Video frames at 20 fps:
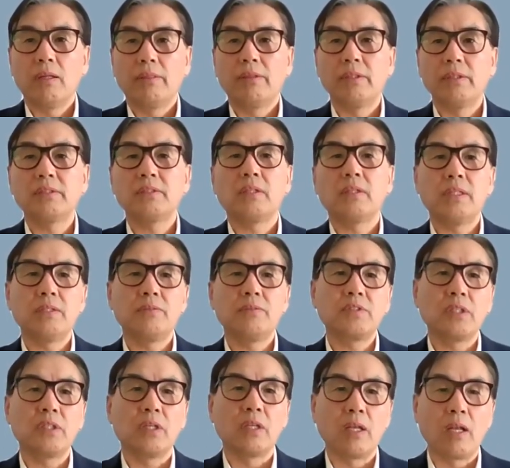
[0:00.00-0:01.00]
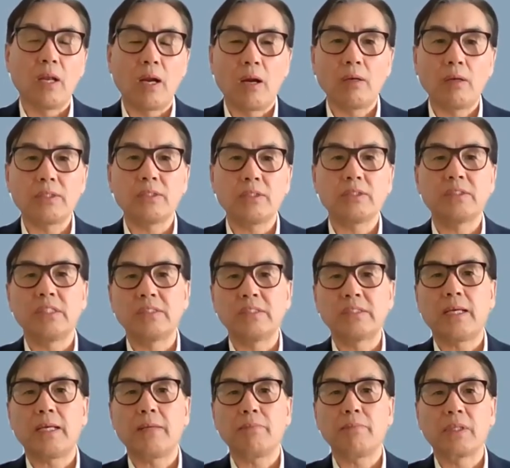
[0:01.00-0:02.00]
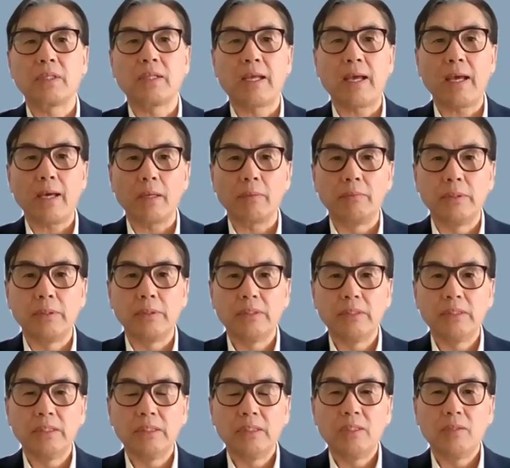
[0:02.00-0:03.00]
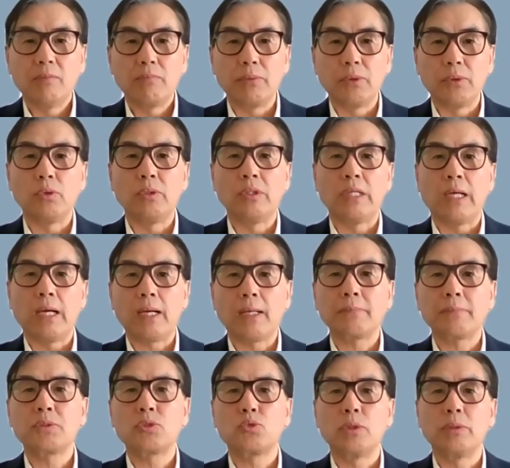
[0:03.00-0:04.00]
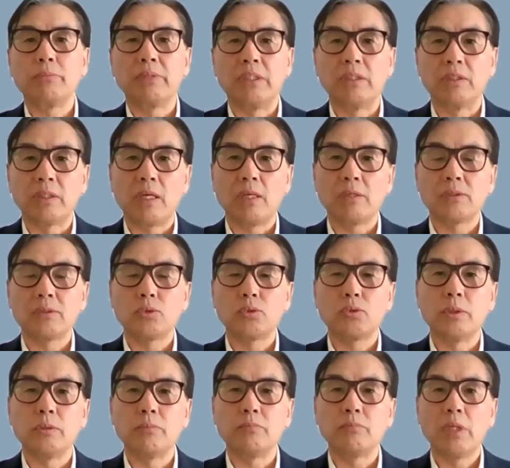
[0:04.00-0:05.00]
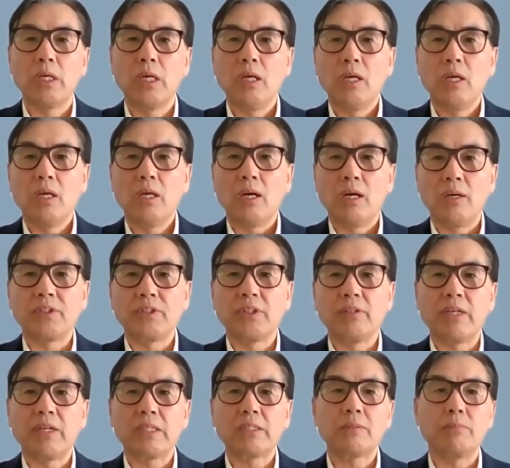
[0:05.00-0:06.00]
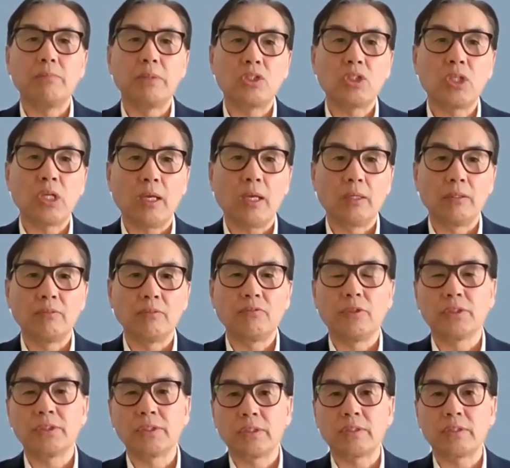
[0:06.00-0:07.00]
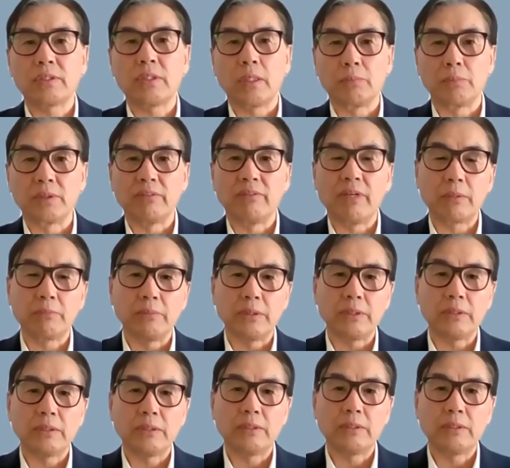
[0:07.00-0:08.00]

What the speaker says: This leaves a large systemic gap between the upstream and the downstream of the investment chain for sustainable development.